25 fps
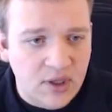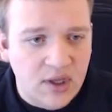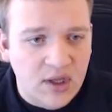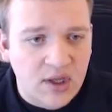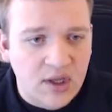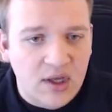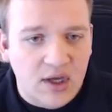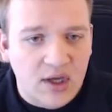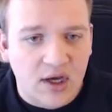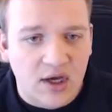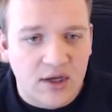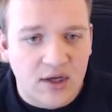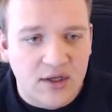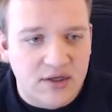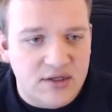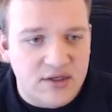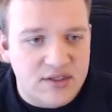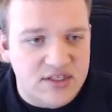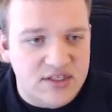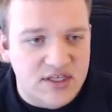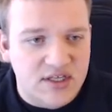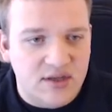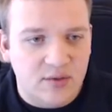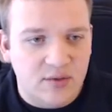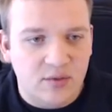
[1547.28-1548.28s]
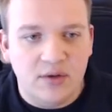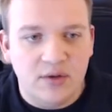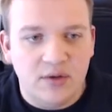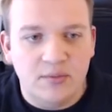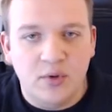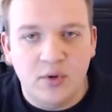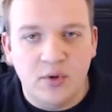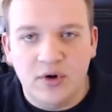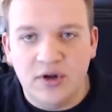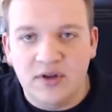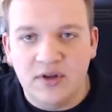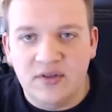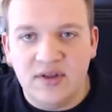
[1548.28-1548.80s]
You can see that we're
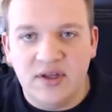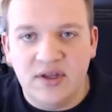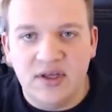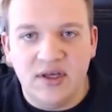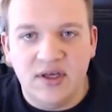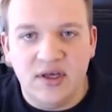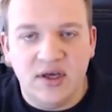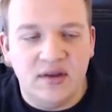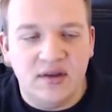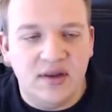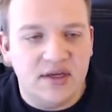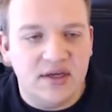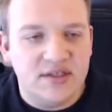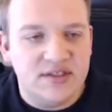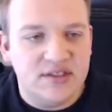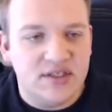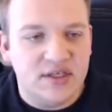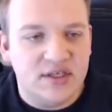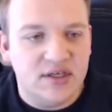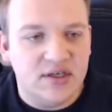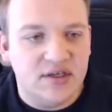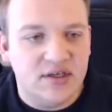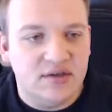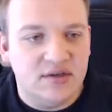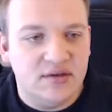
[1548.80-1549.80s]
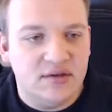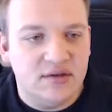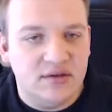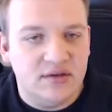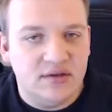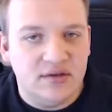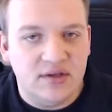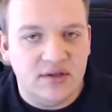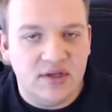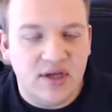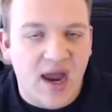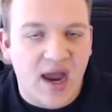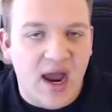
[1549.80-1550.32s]
importing the Alexa,
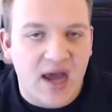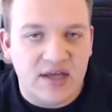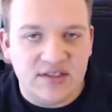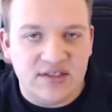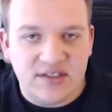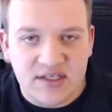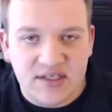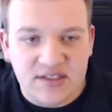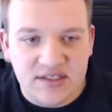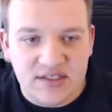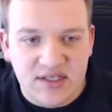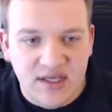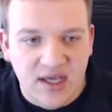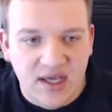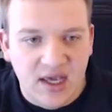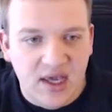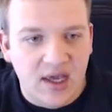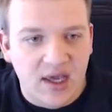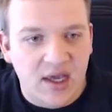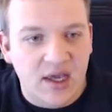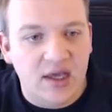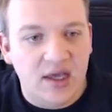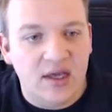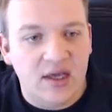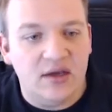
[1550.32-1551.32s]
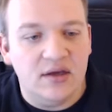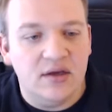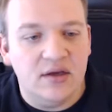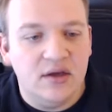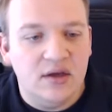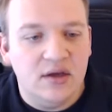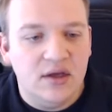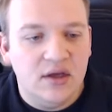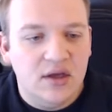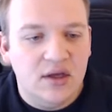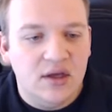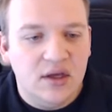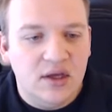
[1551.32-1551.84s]
the Ask SDK,
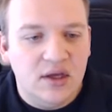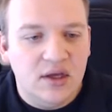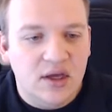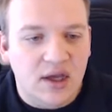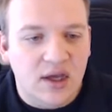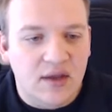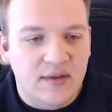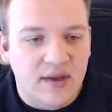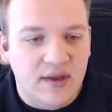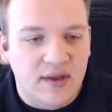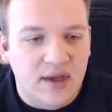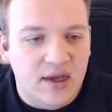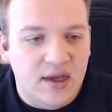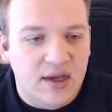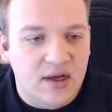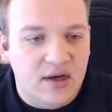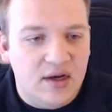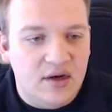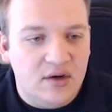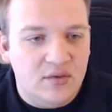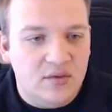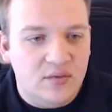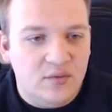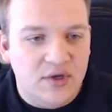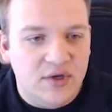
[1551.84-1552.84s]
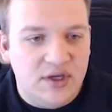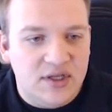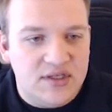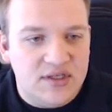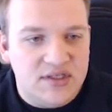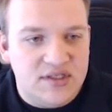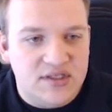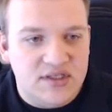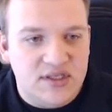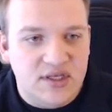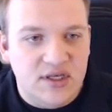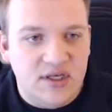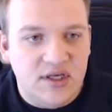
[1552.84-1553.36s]
and then we can
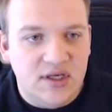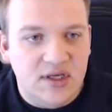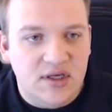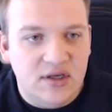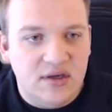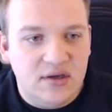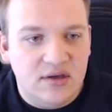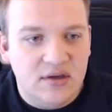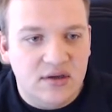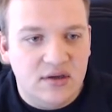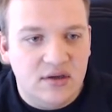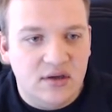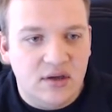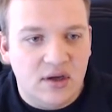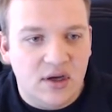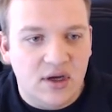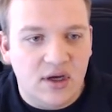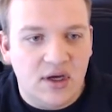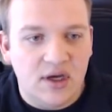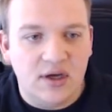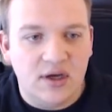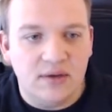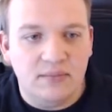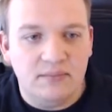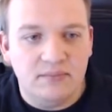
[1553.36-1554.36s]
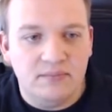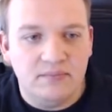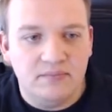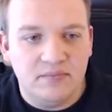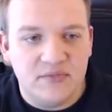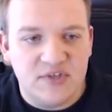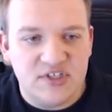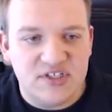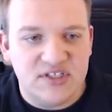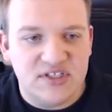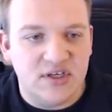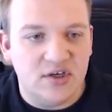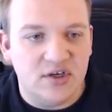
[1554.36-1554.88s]
see
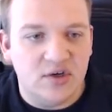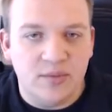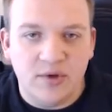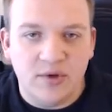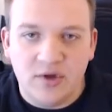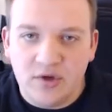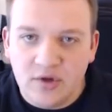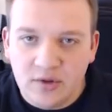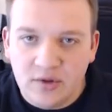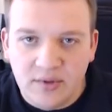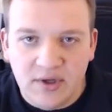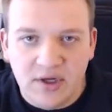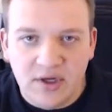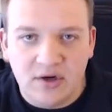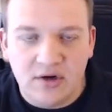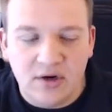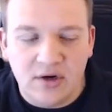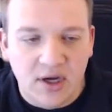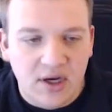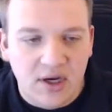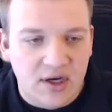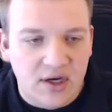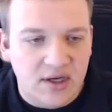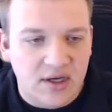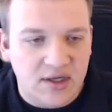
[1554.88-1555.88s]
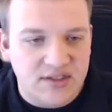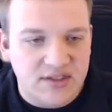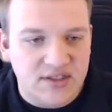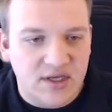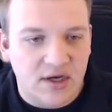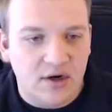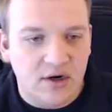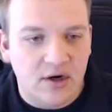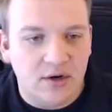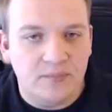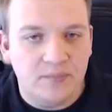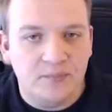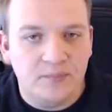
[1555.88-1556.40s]
the skill builder being created, et cetera.